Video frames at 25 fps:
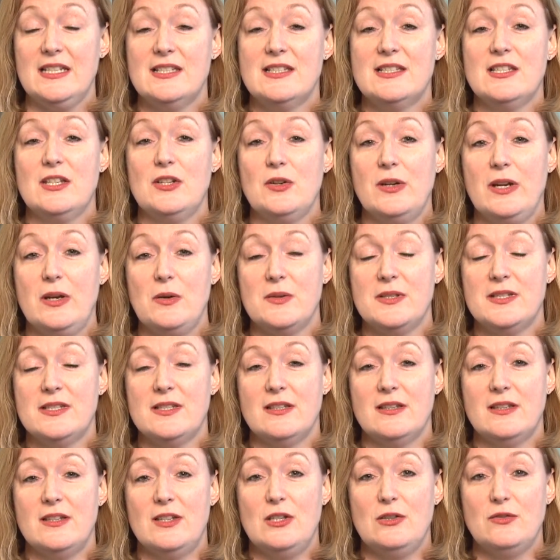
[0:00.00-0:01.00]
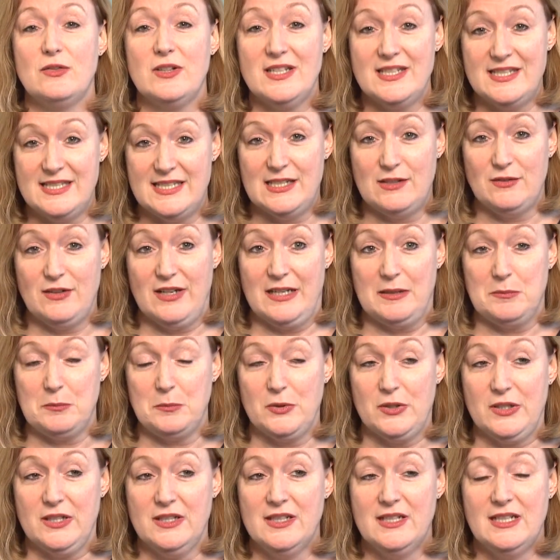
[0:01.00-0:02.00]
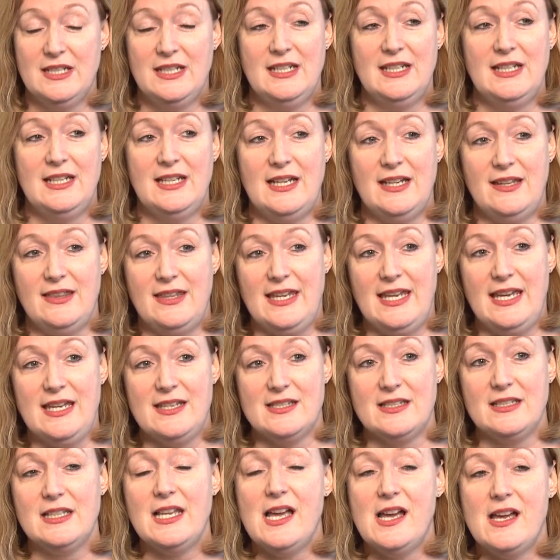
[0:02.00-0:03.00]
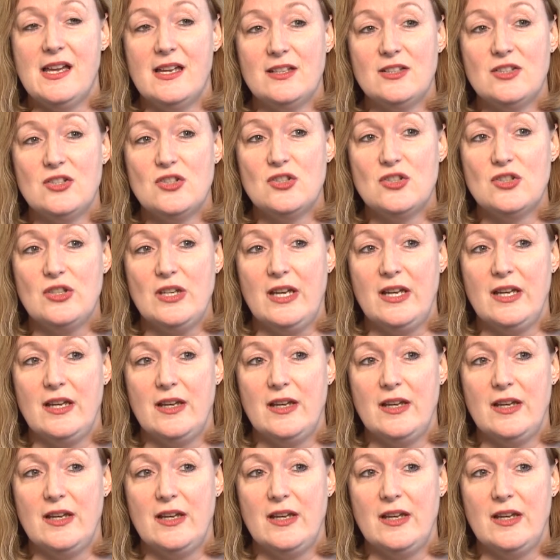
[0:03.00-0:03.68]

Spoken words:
So I was at the University of Edinburgh, and they had a large